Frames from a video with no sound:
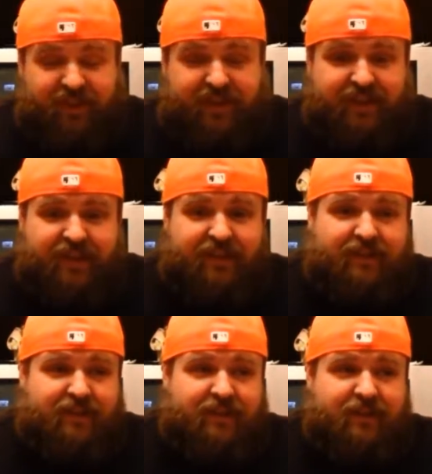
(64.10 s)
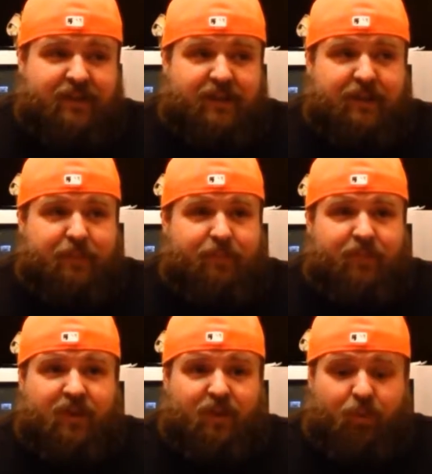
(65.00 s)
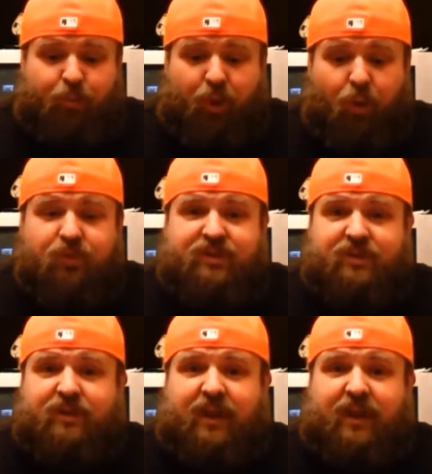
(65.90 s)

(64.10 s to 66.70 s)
that they did post